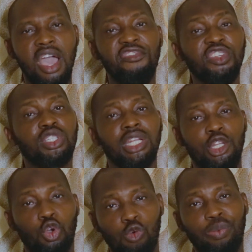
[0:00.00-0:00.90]

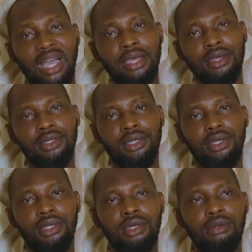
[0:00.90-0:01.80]
efficiently occupied
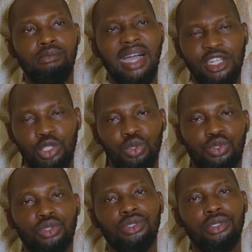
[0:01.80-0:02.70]
by the youth.